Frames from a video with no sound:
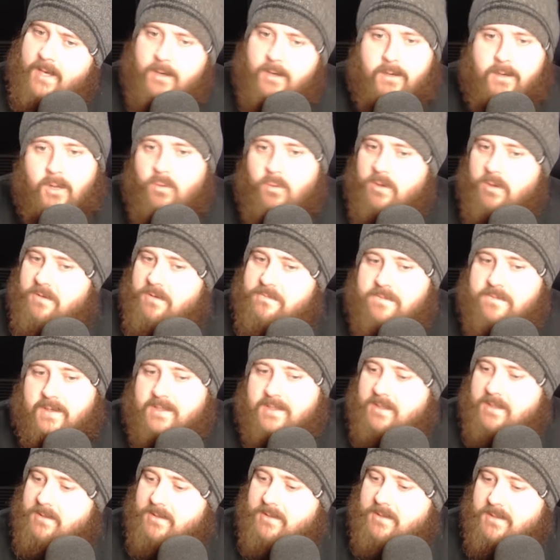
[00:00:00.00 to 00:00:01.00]
I don't know what the
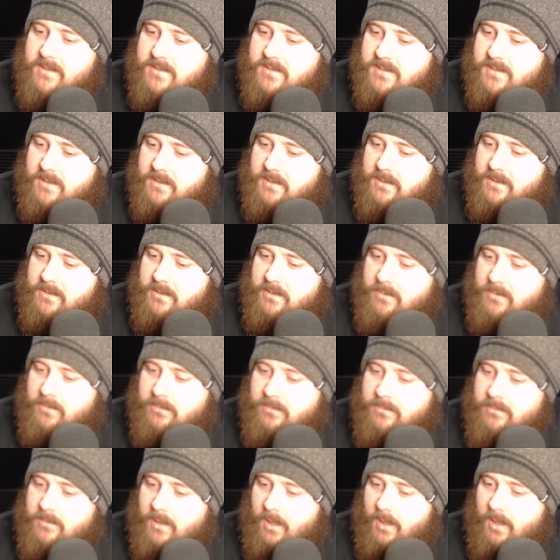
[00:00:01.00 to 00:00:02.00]
fuck Indians are going to
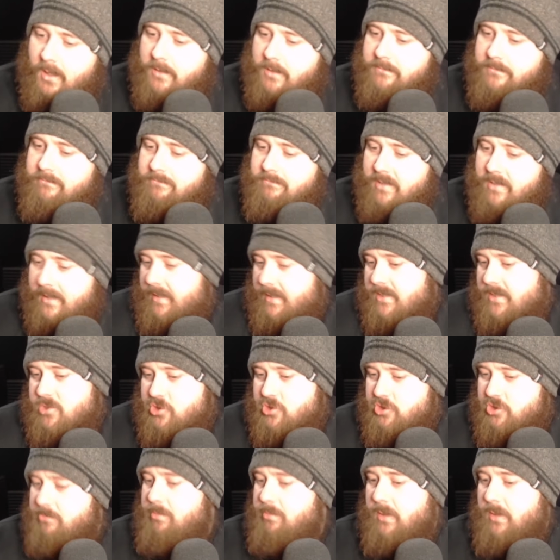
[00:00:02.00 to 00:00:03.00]
do. I
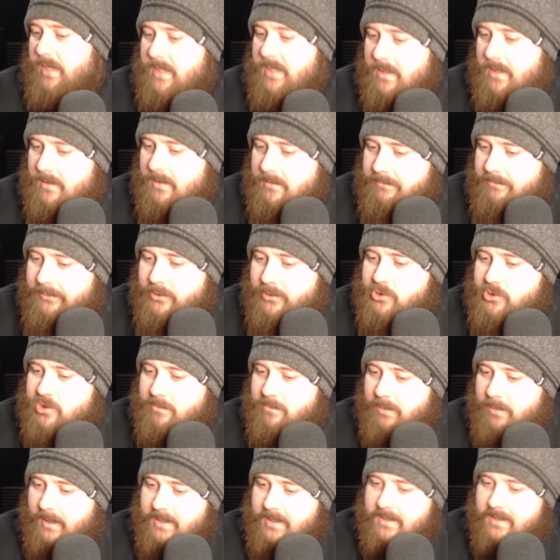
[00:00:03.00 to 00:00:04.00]
guess Ghibli. Put
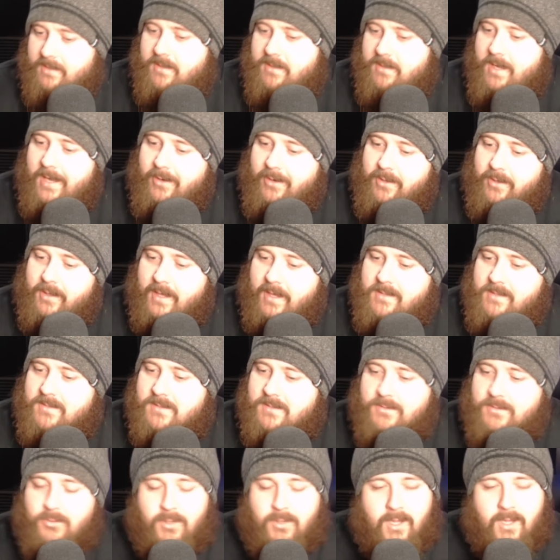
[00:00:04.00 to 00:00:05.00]
Ghibli in there
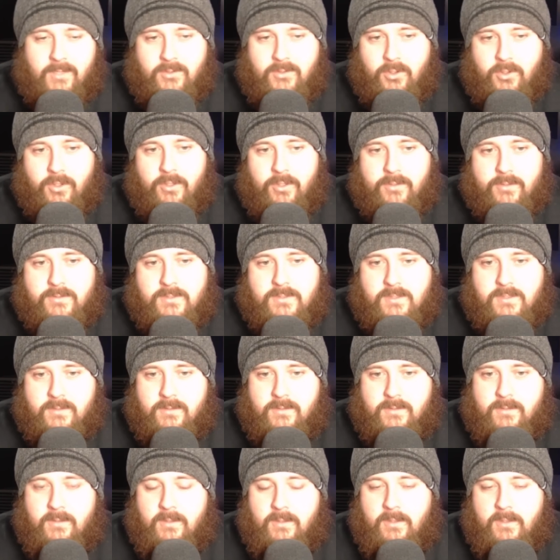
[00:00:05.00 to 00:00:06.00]
against all our dogs.
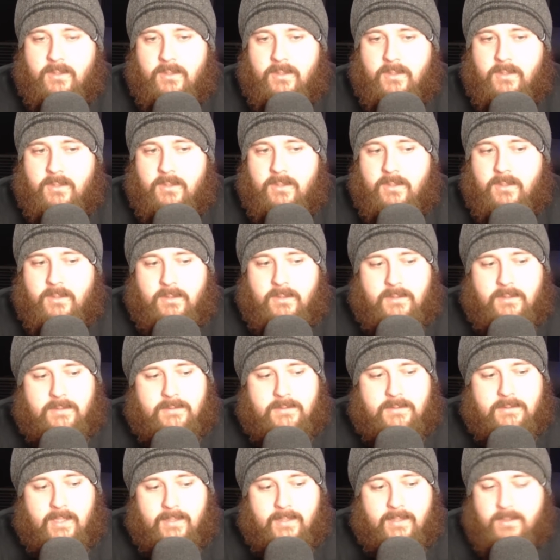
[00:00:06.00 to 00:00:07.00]
And
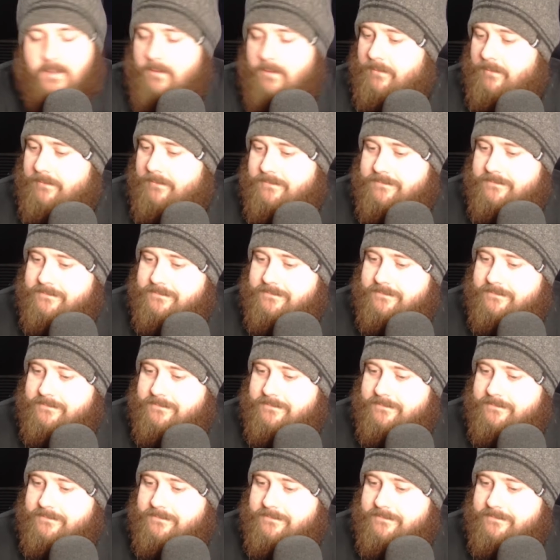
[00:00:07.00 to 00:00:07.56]
I don't know.